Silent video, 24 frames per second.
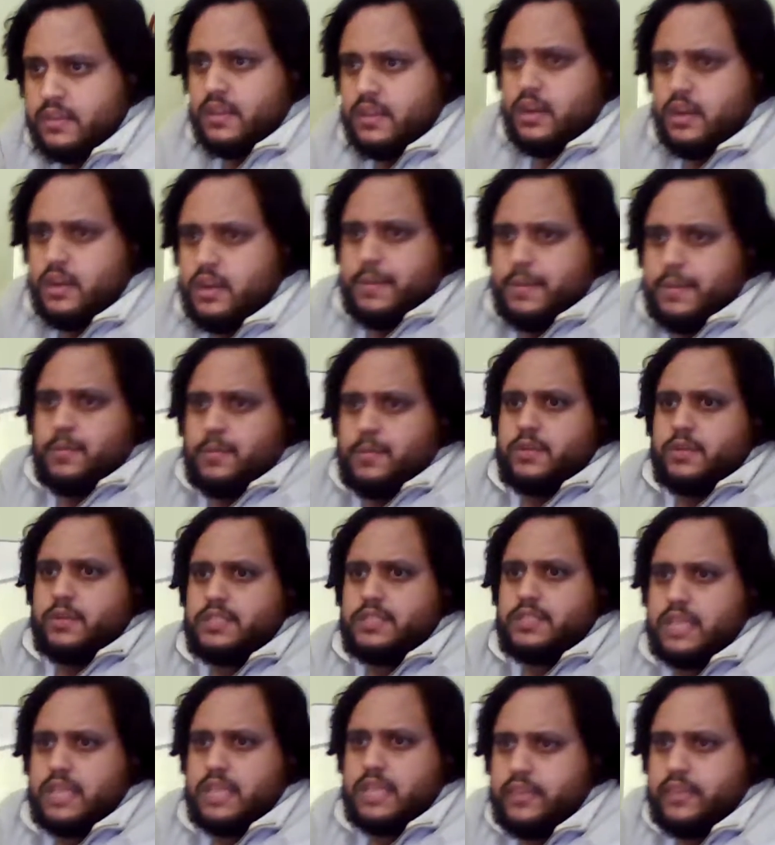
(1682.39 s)
People want to
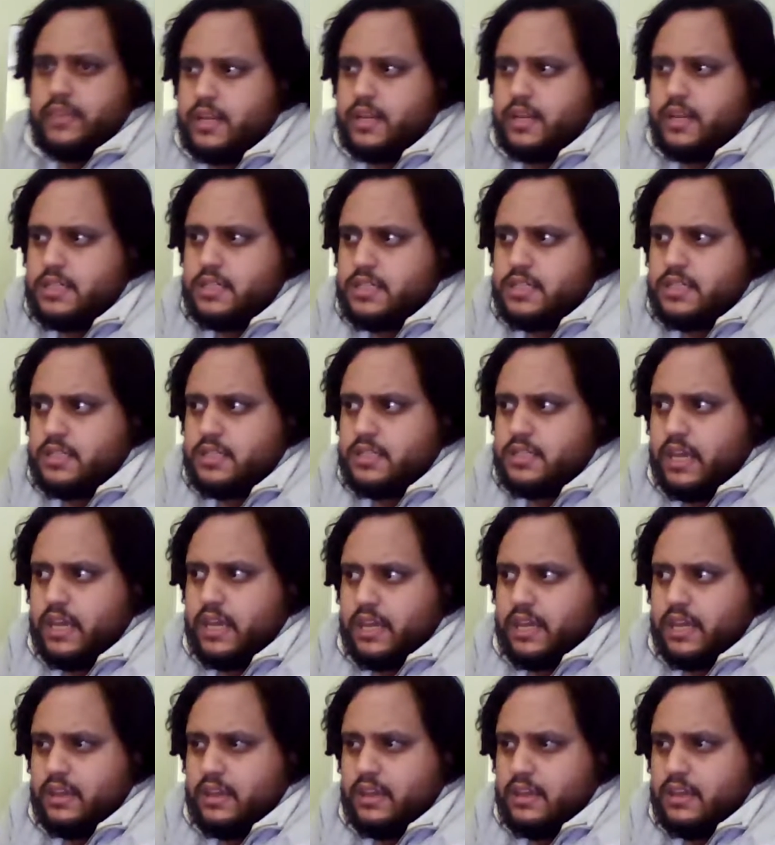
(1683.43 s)
say that it's just
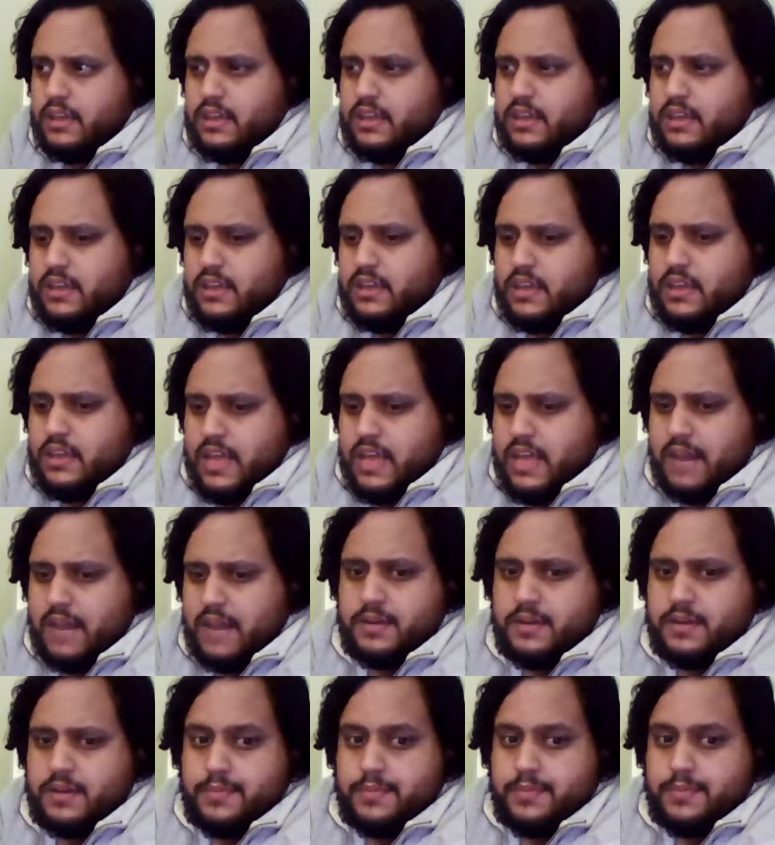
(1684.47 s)
like, and I'm
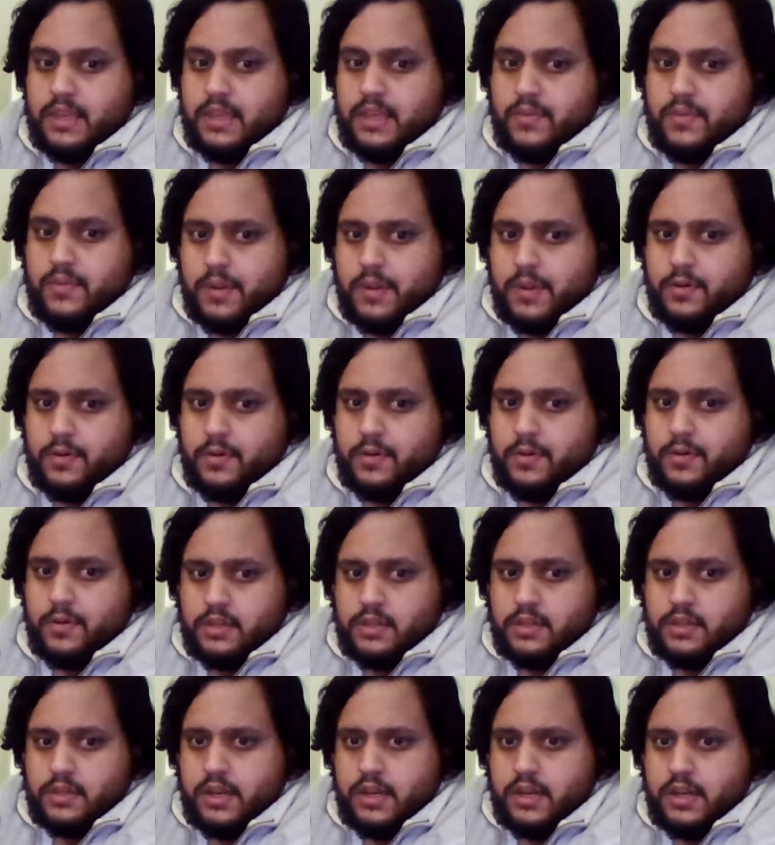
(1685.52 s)
going to give you my
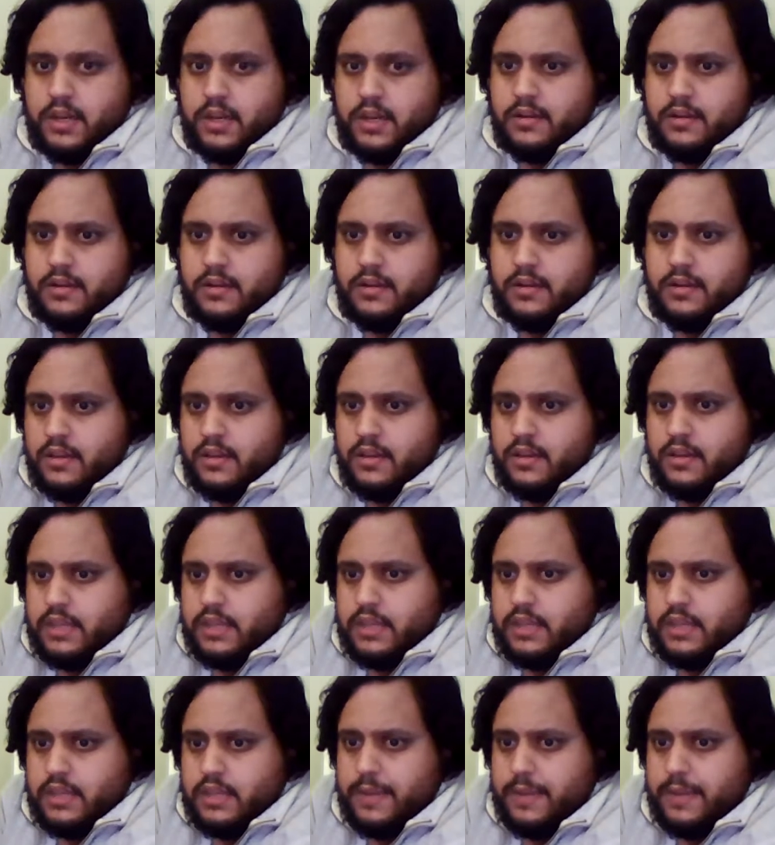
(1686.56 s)
personal opinion.
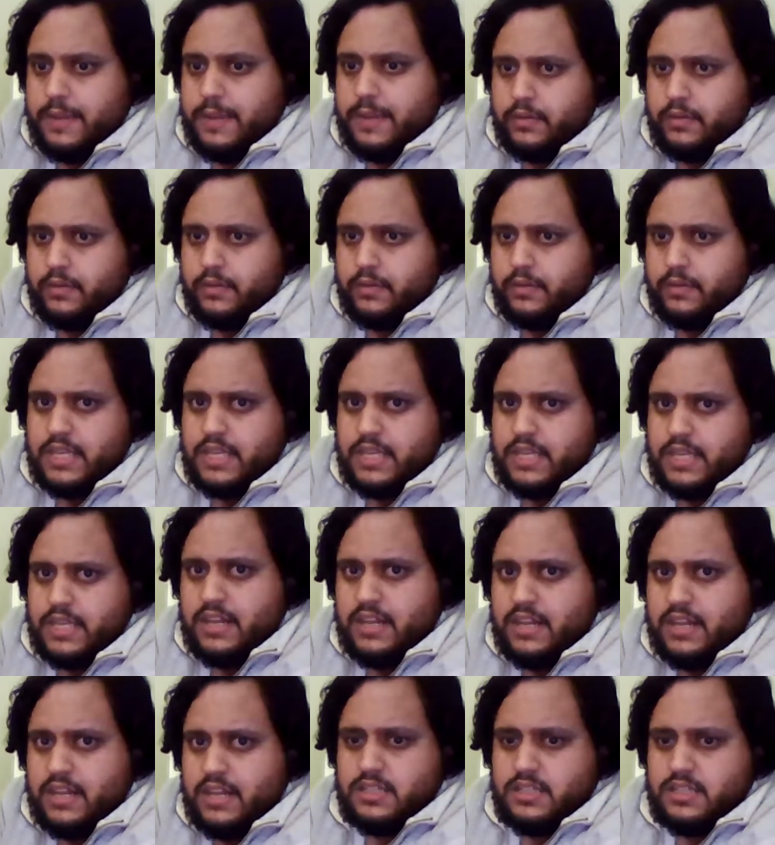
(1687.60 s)
There were people that were saying that
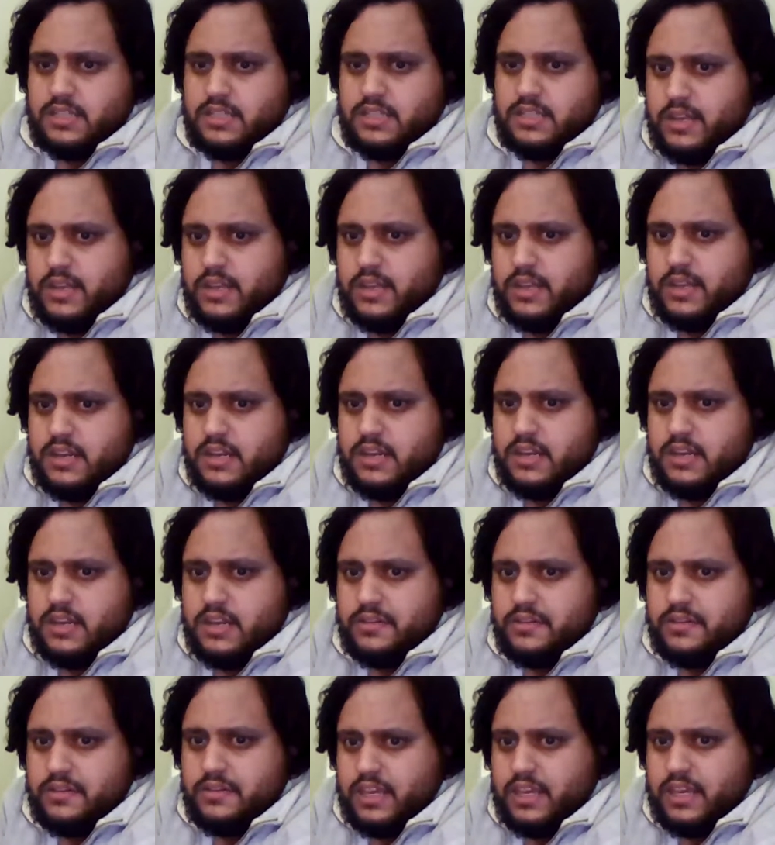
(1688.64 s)
it's just going to be like
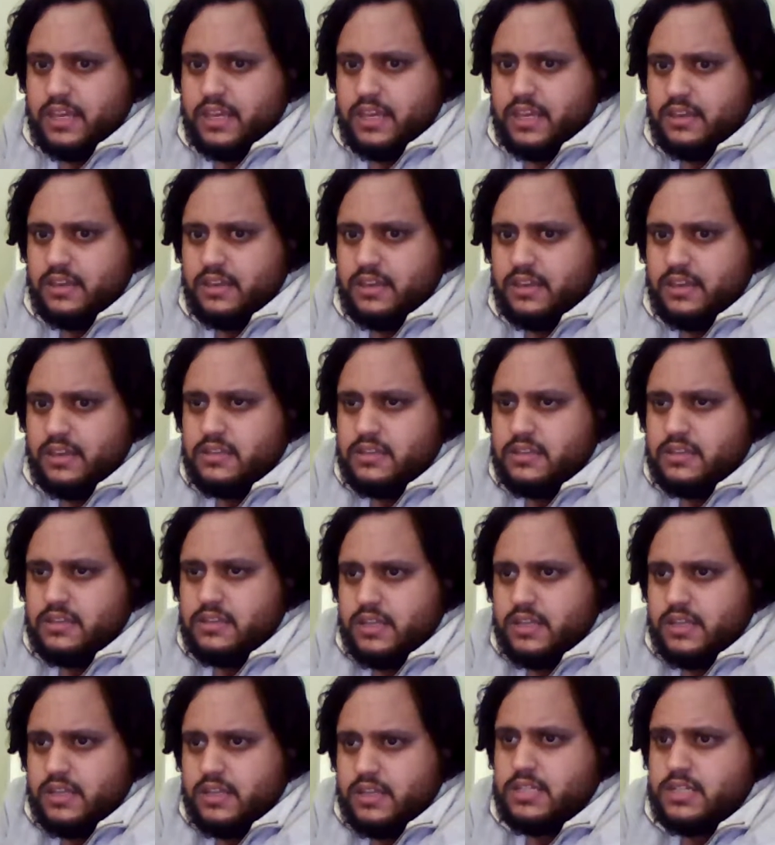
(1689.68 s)
another like
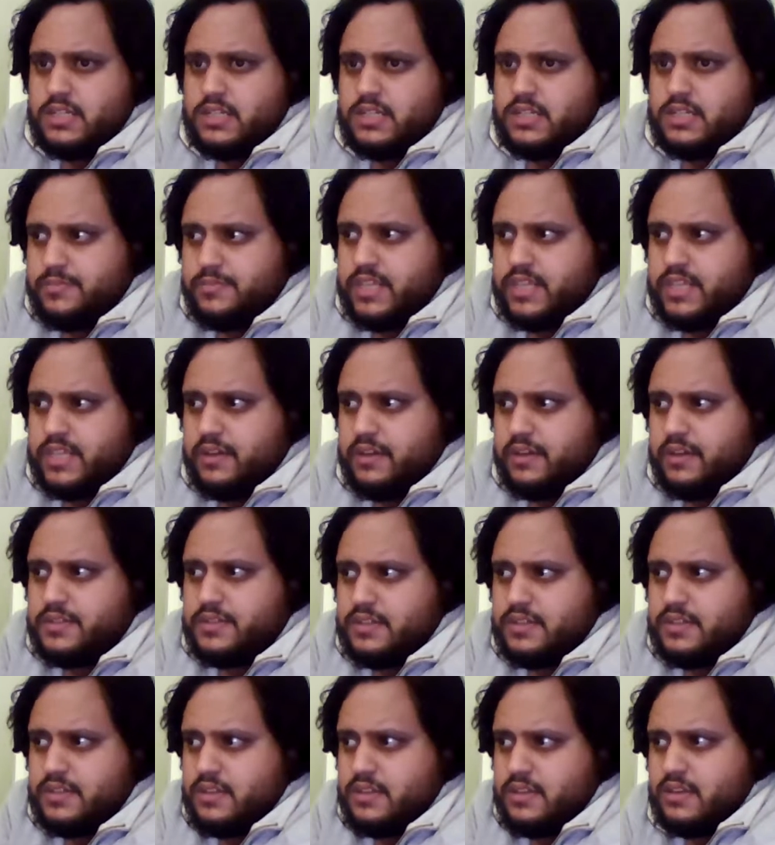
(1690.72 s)
series of jump
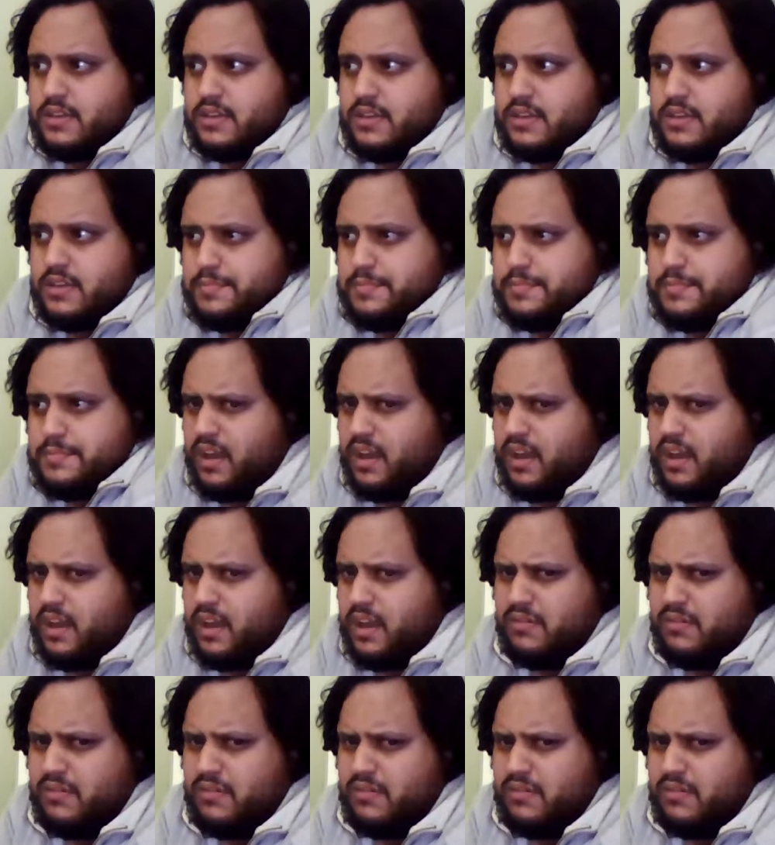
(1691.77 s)
scares, but no.